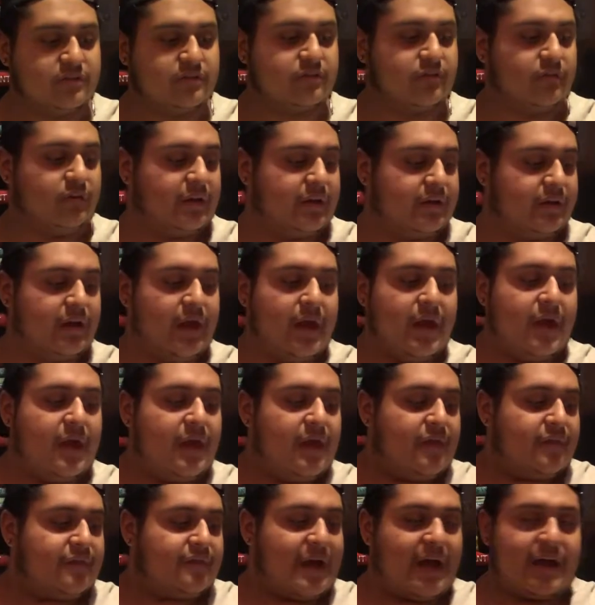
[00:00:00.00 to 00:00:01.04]
so like
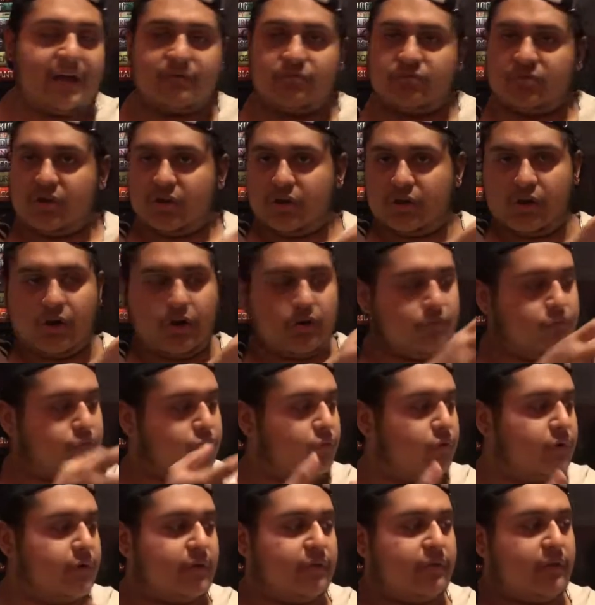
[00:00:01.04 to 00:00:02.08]
that could go
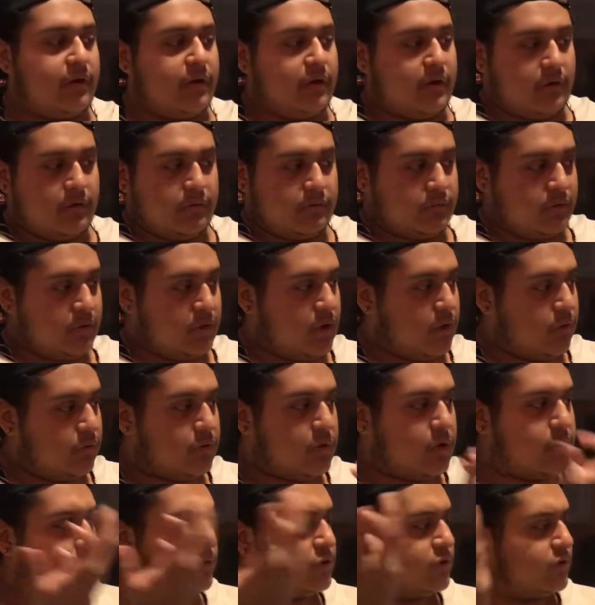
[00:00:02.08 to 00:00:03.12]
for the, you know,
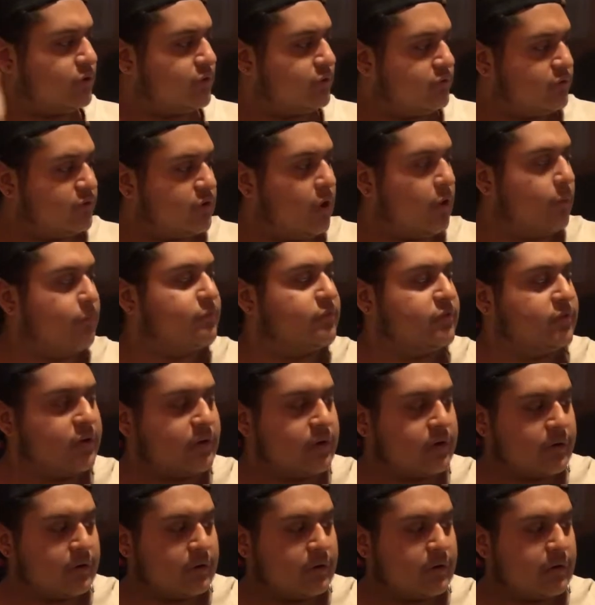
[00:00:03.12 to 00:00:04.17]
Loner,
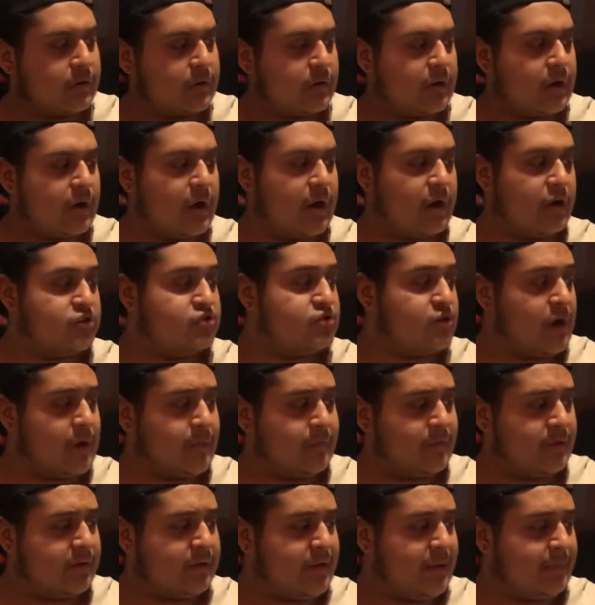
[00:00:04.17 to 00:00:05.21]
Sculptor,
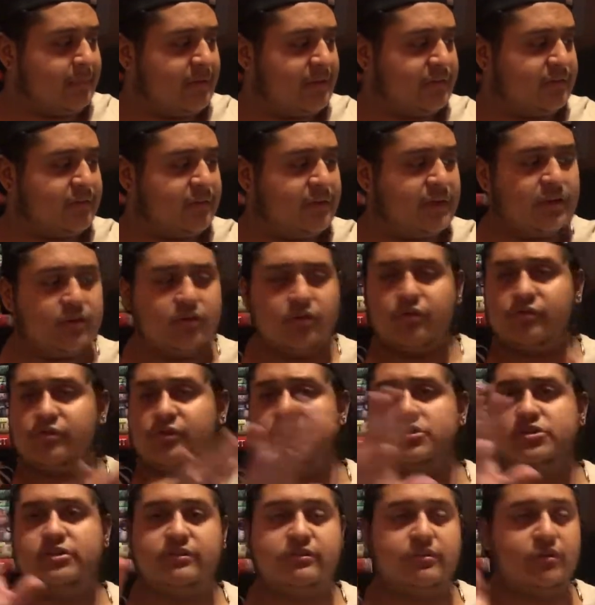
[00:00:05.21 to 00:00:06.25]
Drama, Nameless City. Those are
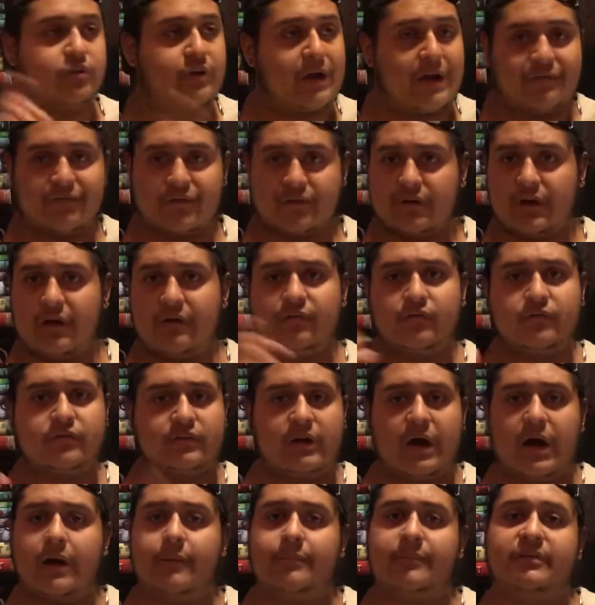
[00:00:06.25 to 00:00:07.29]
just graphic novels,
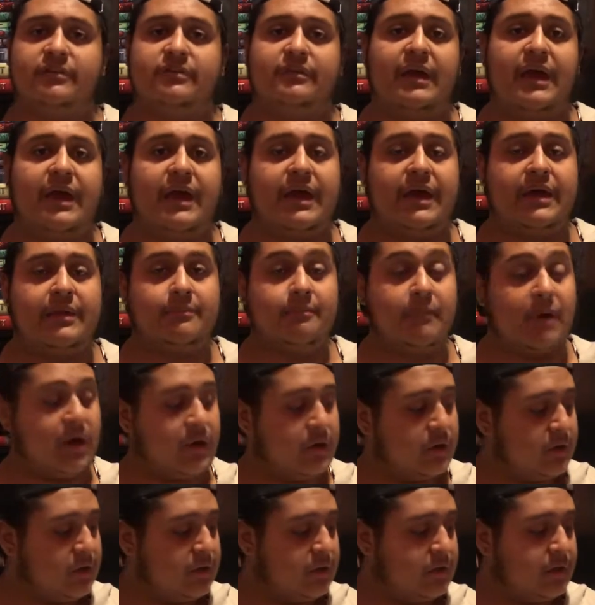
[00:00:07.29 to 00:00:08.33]
comics, and
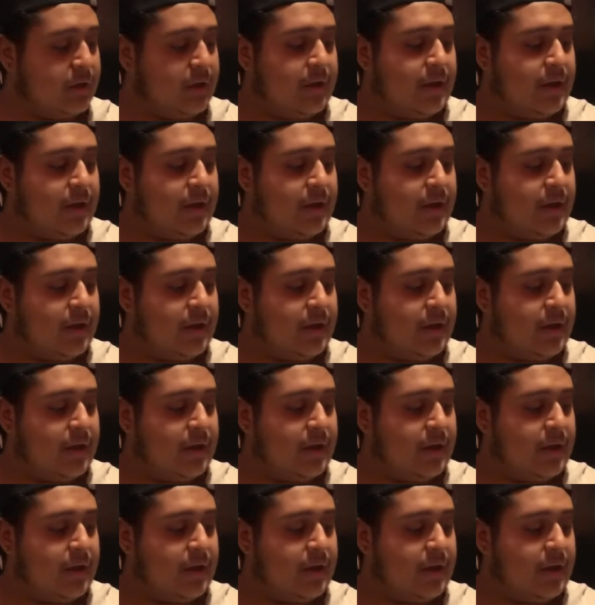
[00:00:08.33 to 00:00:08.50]
manga.